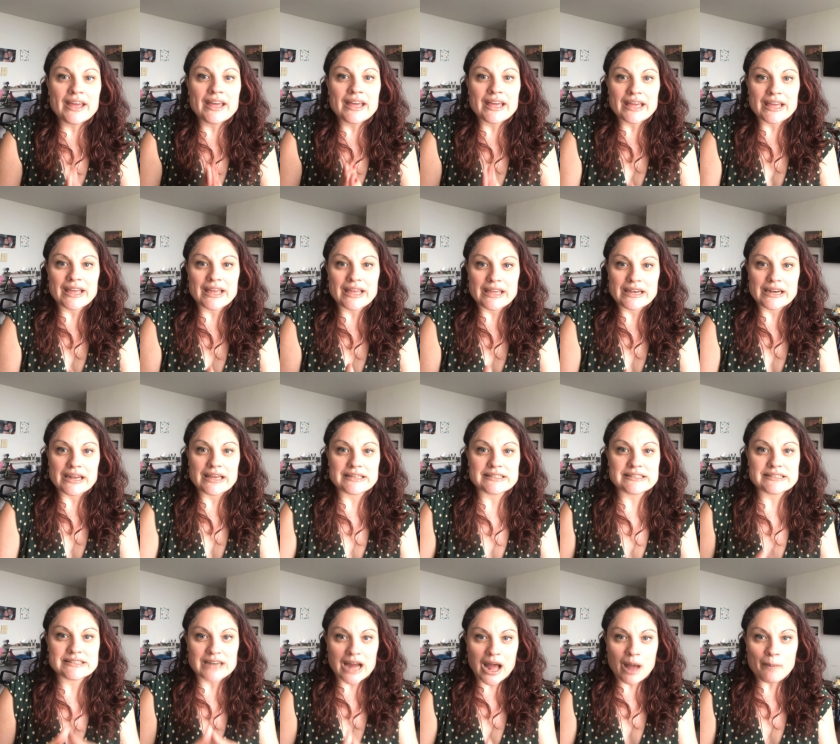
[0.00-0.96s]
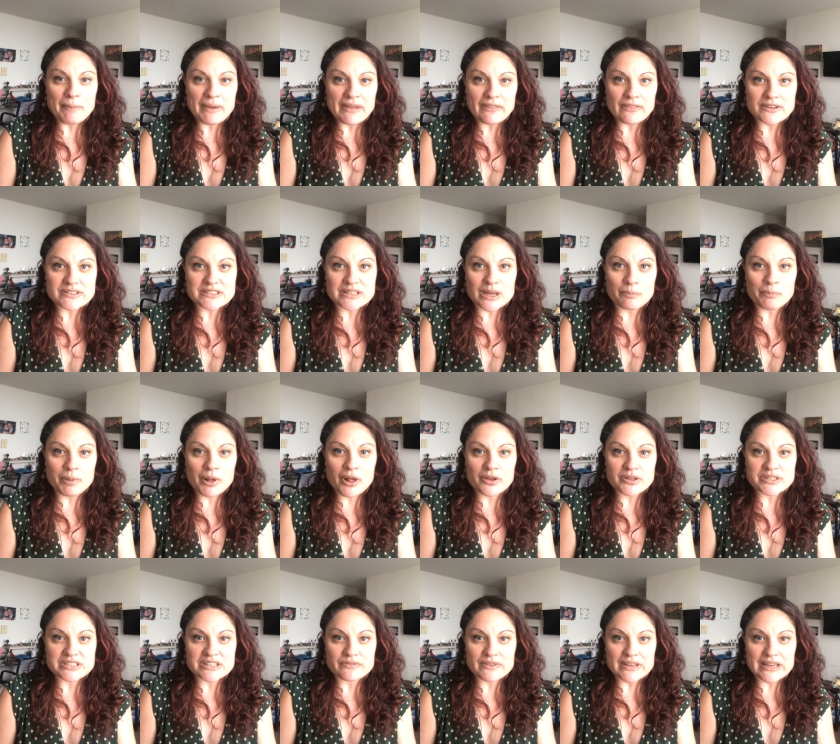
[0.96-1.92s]
in stopping this
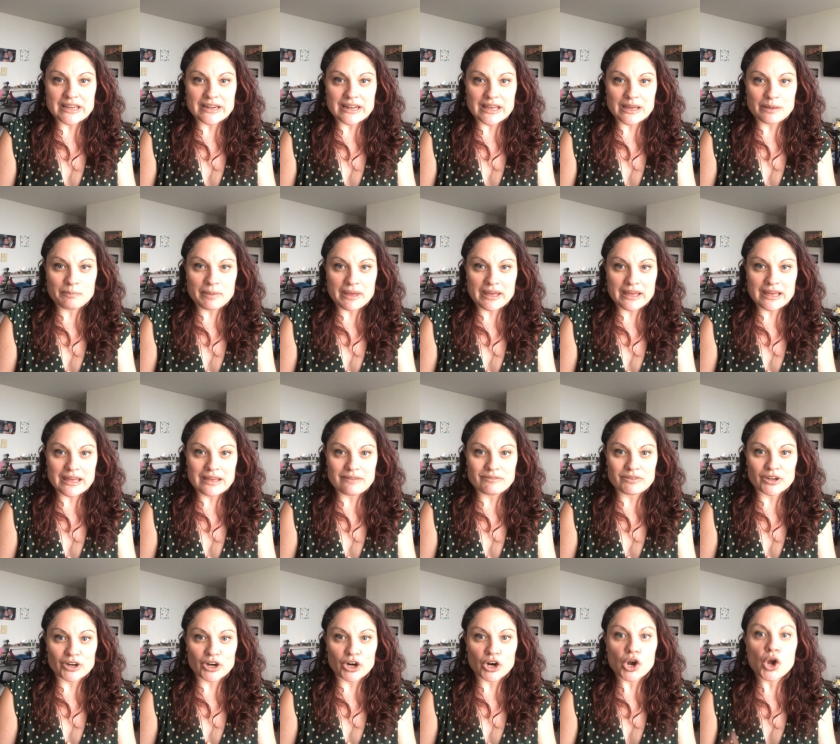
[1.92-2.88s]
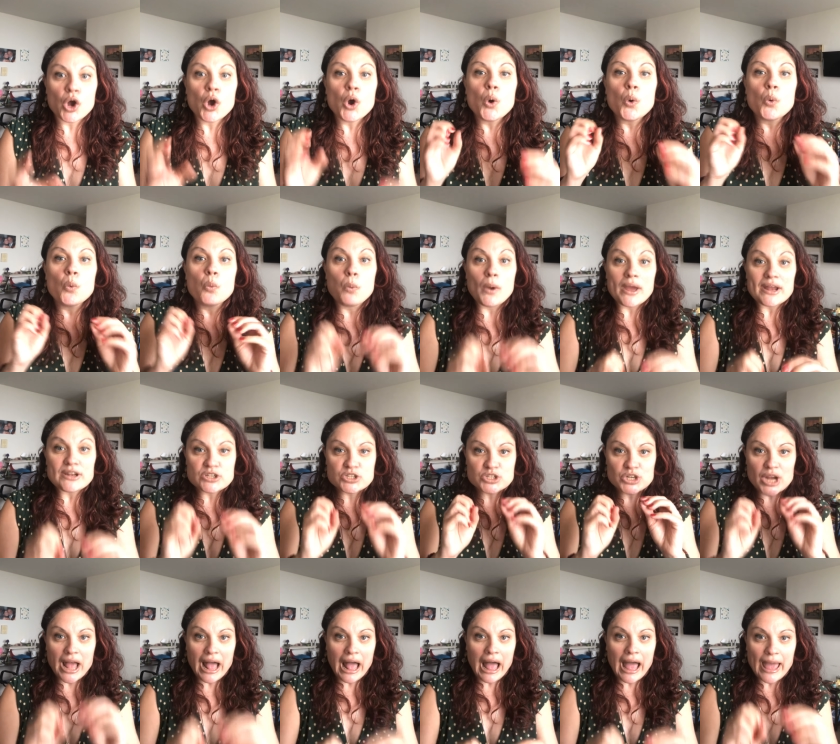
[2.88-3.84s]
compulsive eating behavior,
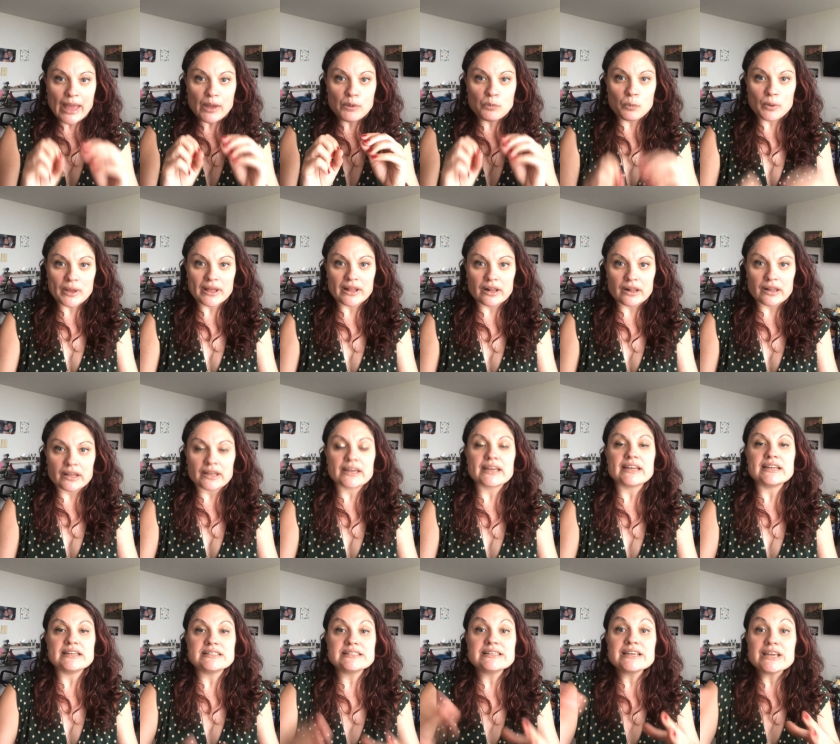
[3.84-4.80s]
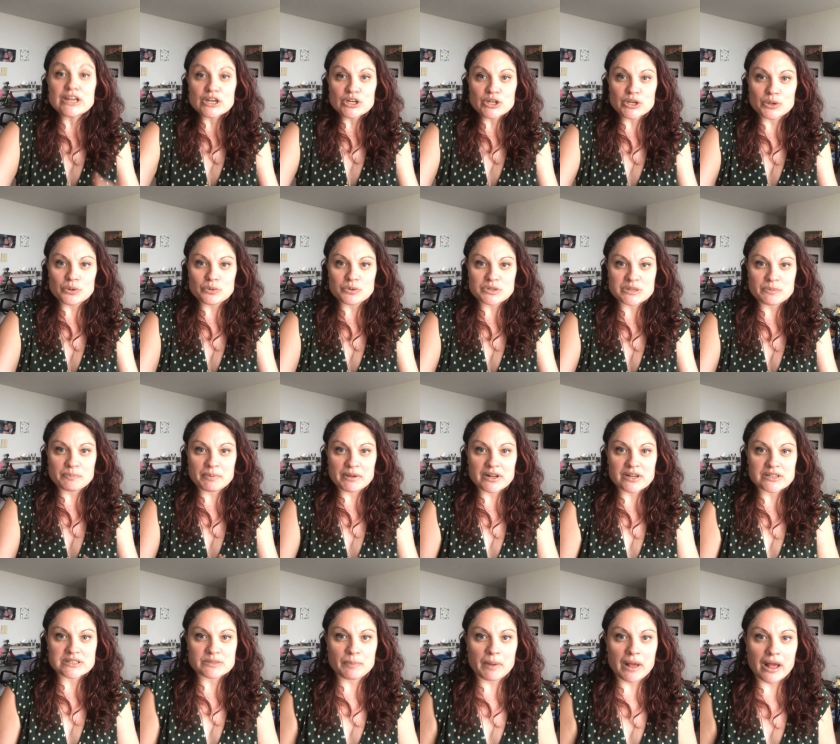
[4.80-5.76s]
which I will continue to
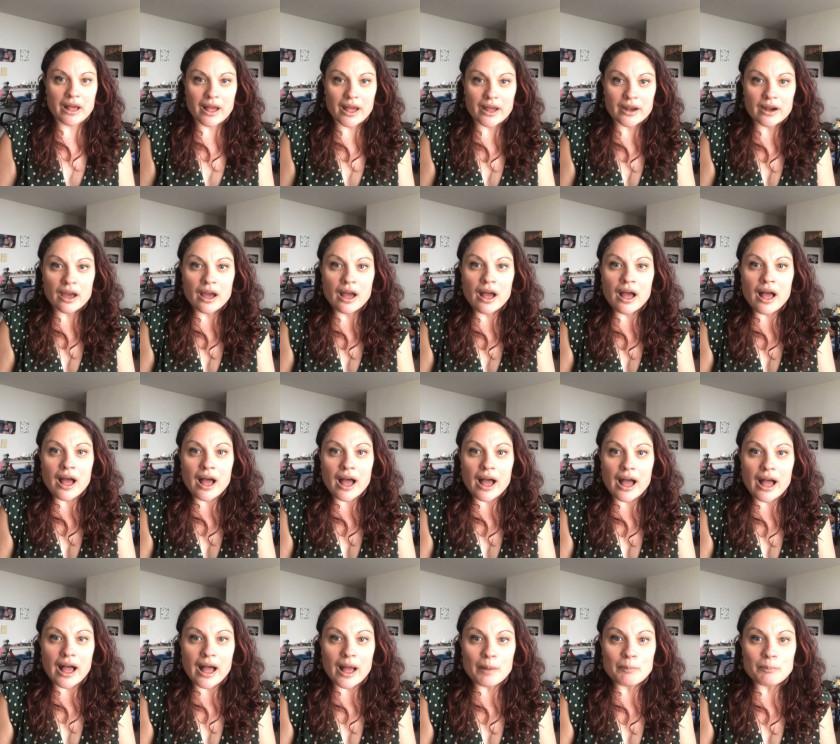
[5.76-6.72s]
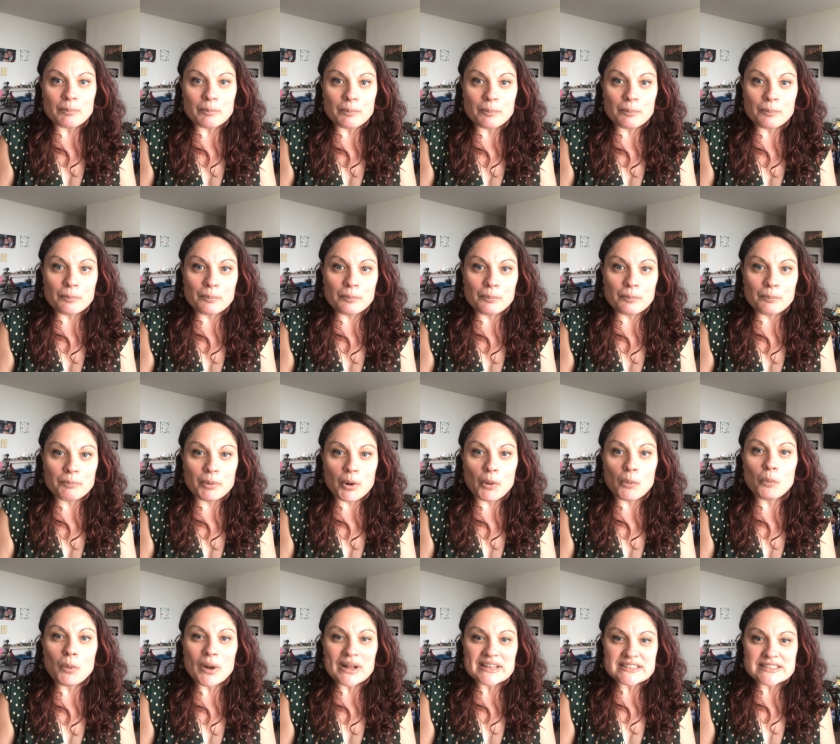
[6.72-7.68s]
build upon. Um,
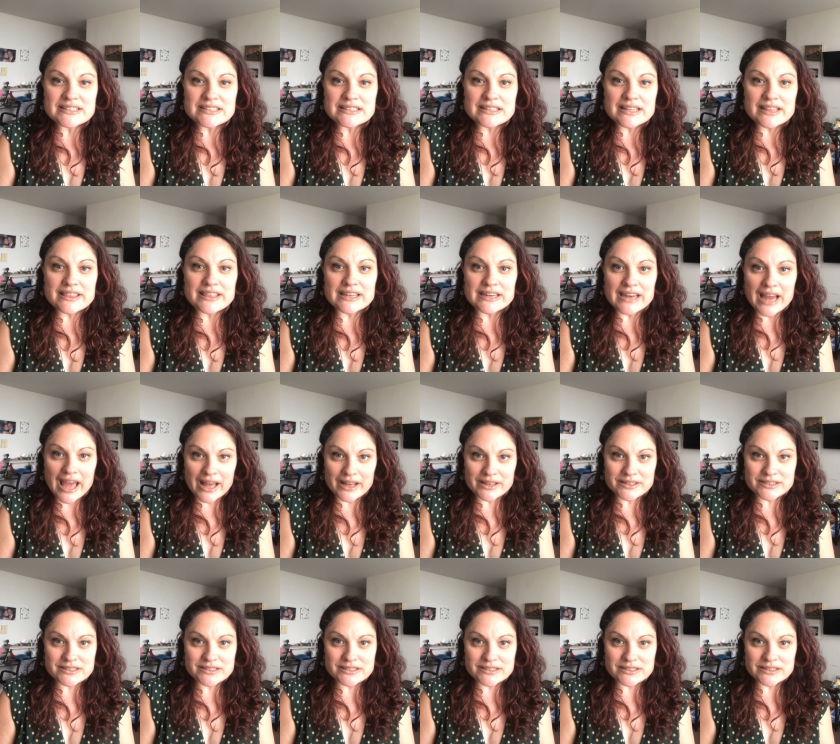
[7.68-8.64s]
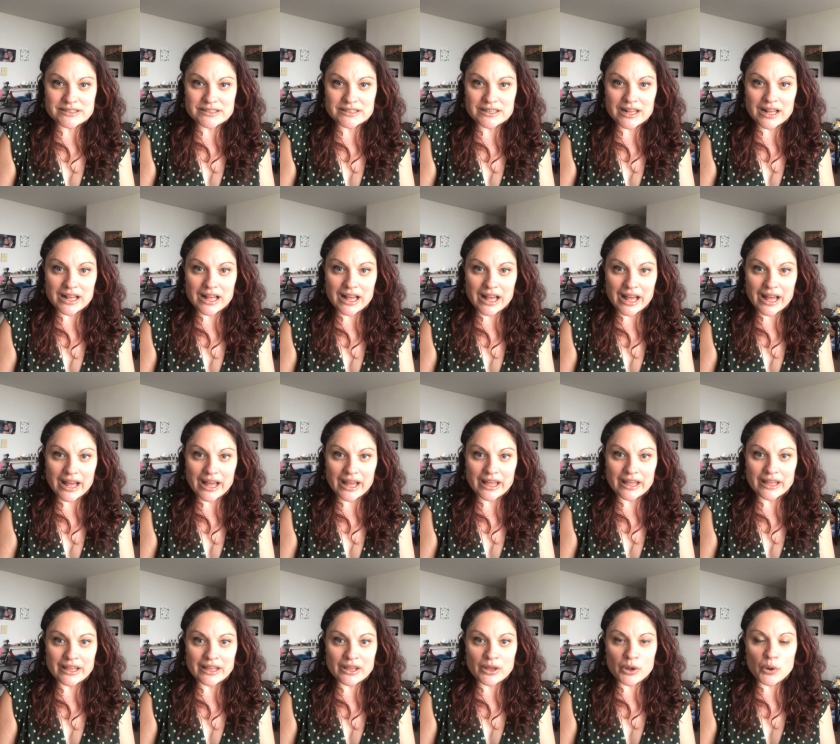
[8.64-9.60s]
but what's the next?
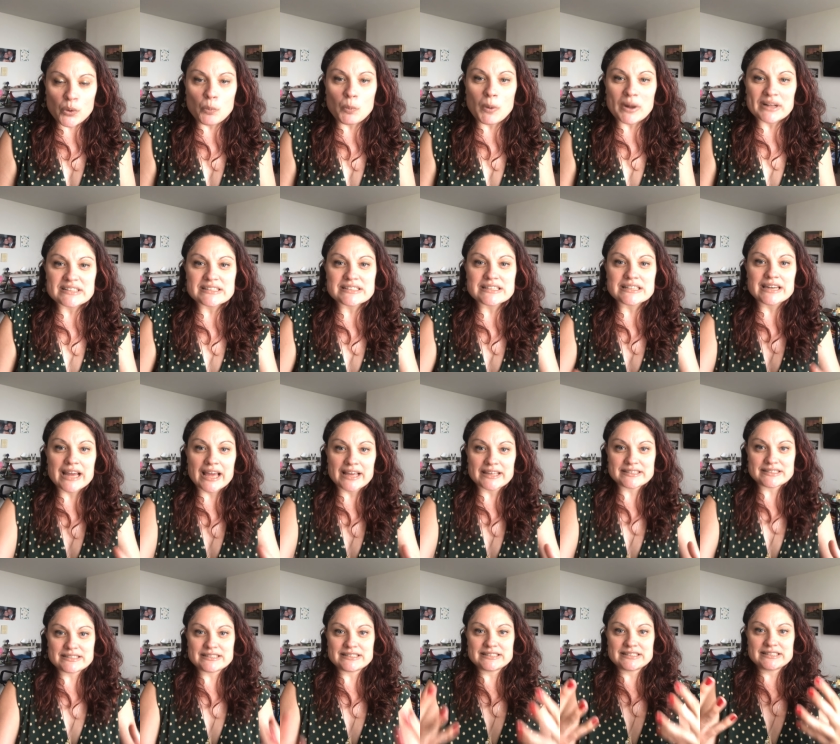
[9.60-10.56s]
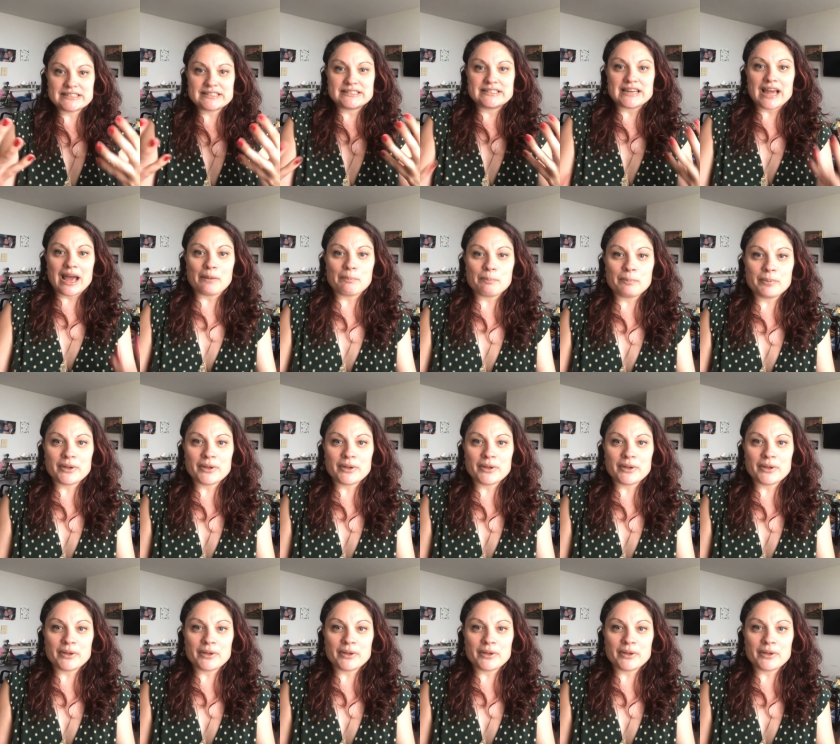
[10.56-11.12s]
Uh, what's the next step